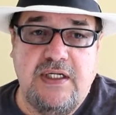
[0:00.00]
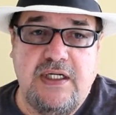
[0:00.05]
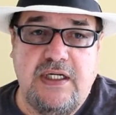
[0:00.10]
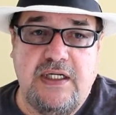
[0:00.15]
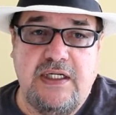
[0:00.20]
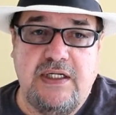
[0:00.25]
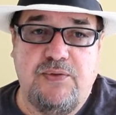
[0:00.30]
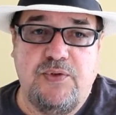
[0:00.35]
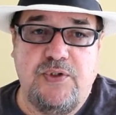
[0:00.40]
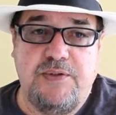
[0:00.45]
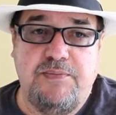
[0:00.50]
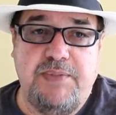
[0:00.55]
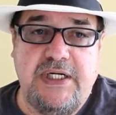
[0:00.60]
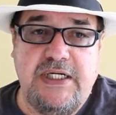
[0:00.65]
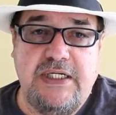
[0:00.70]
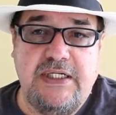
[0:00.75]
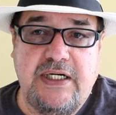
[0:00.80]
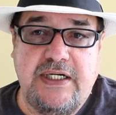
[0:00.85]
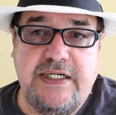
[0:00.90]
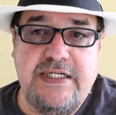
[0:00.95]
It would be
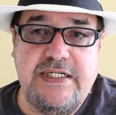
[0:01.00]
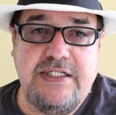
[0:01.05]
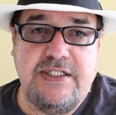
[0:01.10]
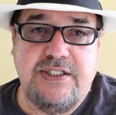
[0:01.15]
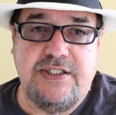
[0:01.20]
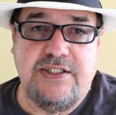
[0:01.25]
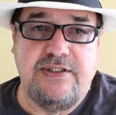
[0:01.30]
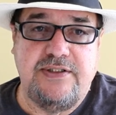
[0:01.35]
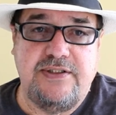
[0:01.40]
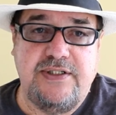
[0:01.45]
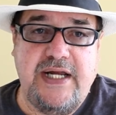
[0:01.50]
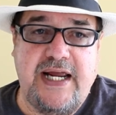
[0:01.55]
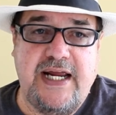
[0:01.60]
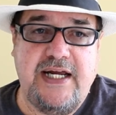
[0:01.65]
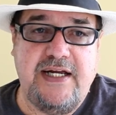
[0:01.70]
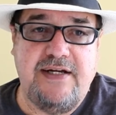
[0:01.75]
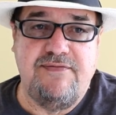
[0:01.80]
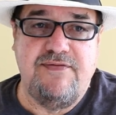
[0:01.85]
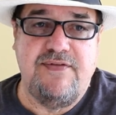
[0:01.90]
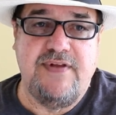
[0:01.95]
nice to
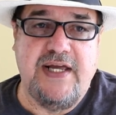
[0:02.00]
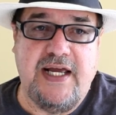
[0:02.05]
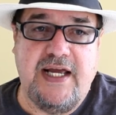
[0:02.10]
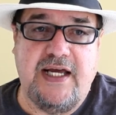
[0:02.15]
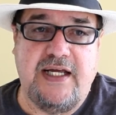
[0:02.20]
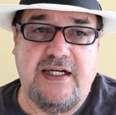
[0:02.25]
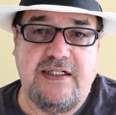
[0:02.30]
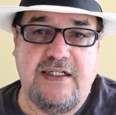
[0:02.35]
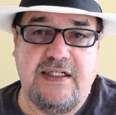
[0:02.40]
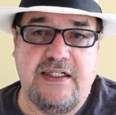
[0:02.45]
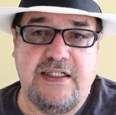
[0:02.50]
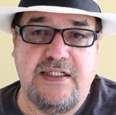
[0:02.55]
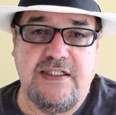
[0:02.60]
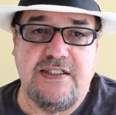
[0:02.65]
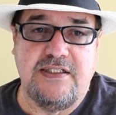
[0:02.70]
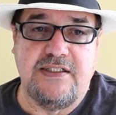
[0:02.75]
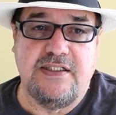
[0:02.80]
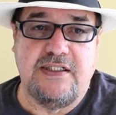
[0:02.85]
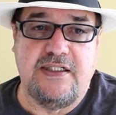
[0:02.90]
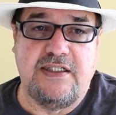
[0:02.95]
have that
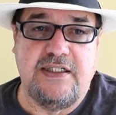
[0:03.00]
as,